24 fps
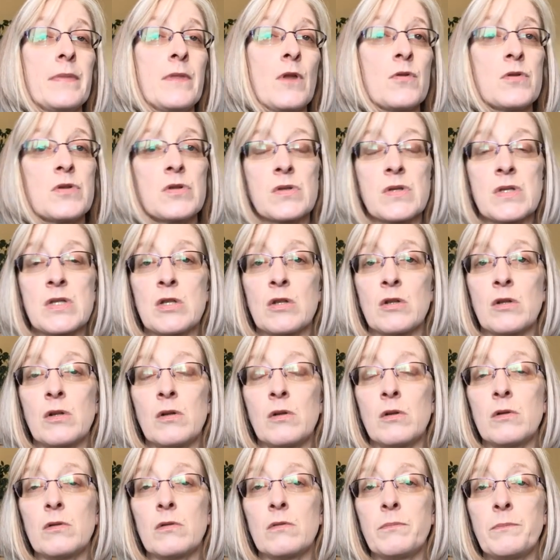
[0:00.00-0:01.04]
Those will
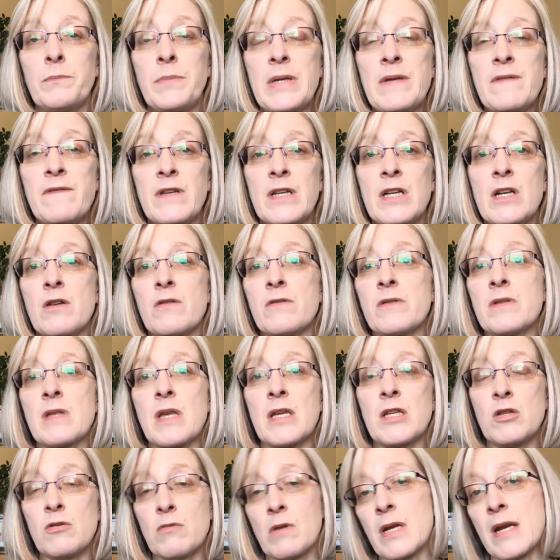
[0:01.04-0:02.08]
still be videos
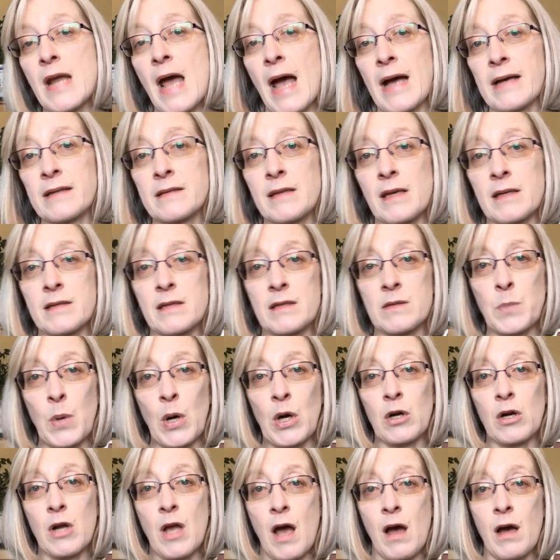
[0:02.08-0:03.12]
that you can access as
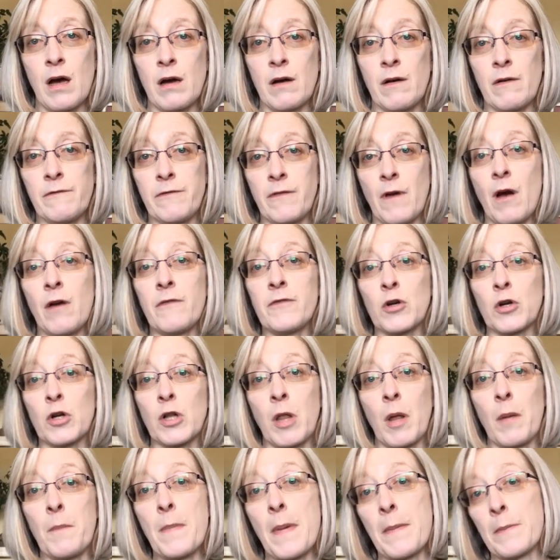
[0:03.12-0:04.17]
part of your
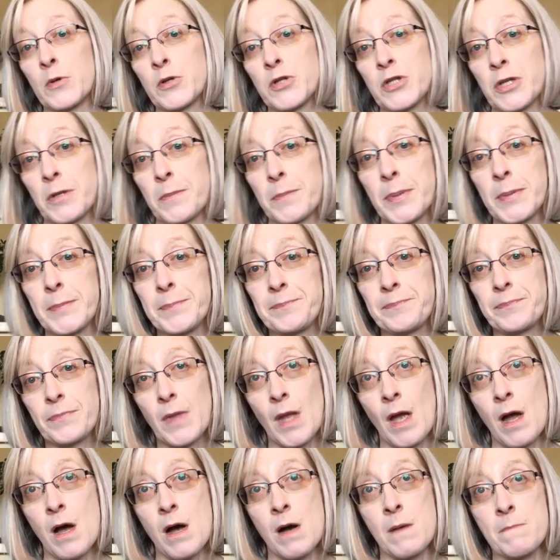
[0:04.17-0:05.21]
club membership,
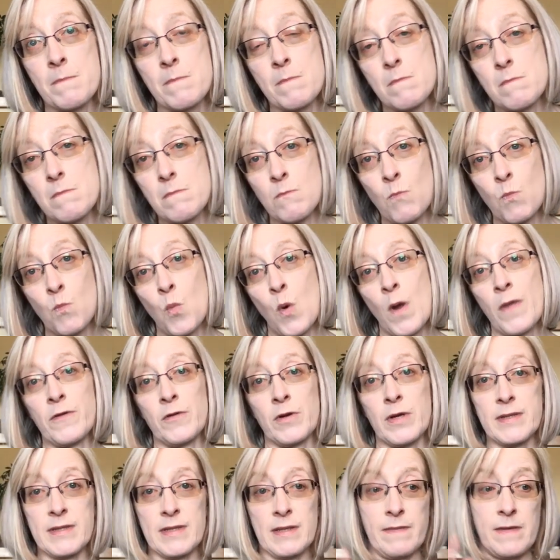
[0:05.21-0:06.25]

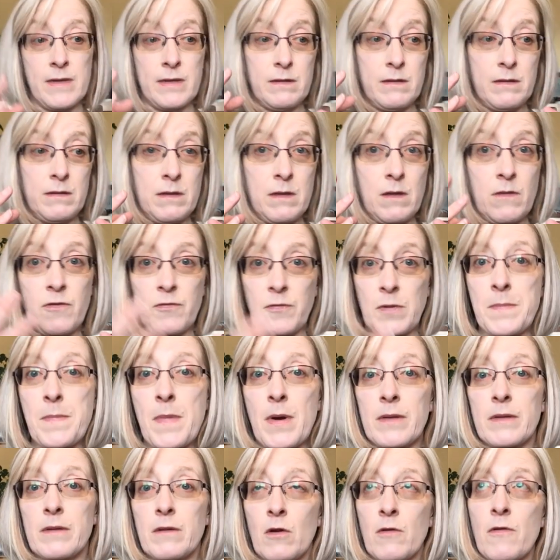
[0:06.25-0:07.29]
whether it's in the 3
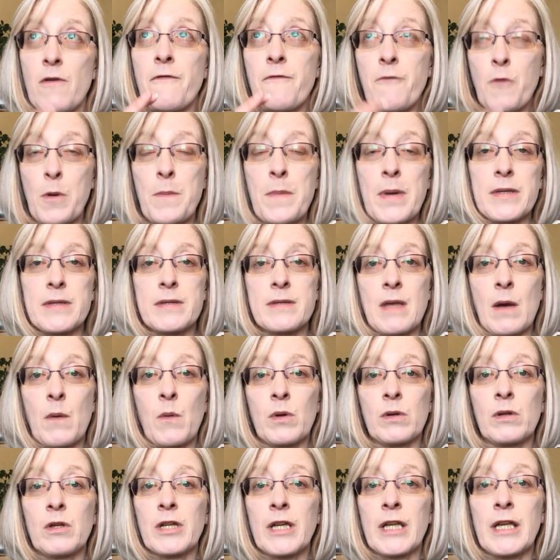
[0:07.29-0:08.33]
months or the 4 months that
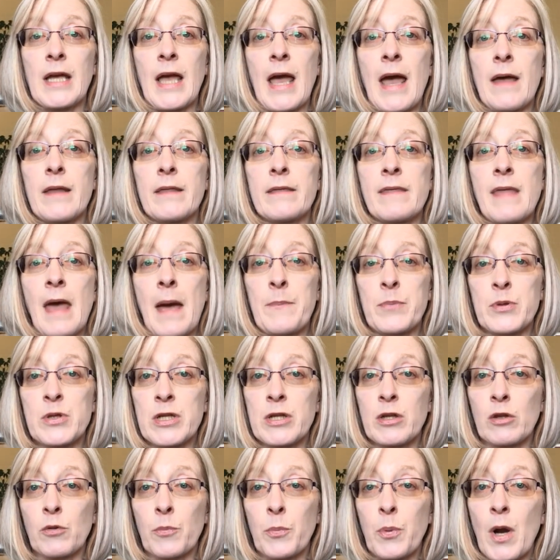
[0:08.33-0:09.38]
we're looking at that
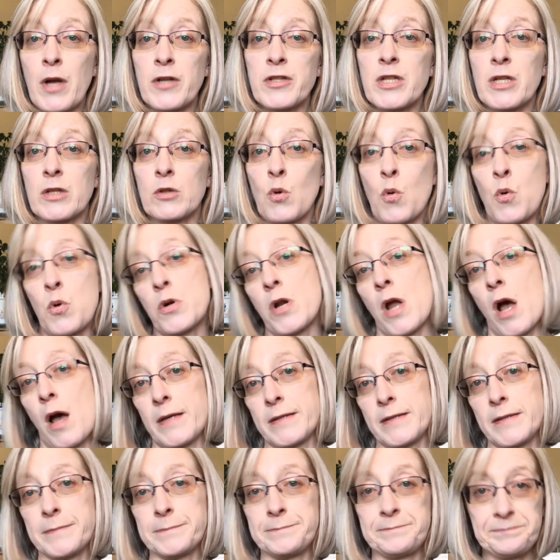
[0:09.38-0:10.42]
particular project or
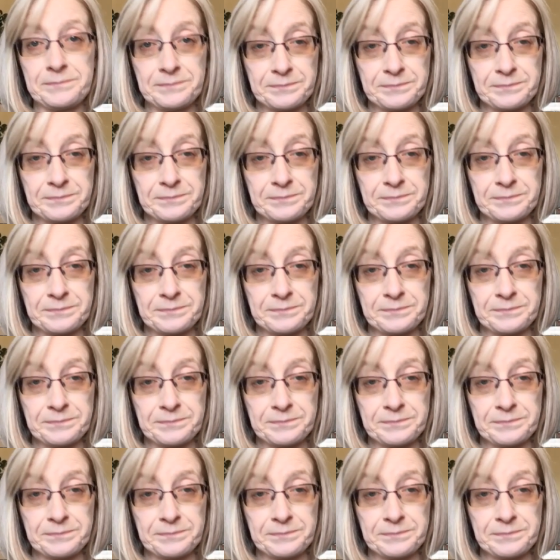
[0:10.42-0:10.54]
not.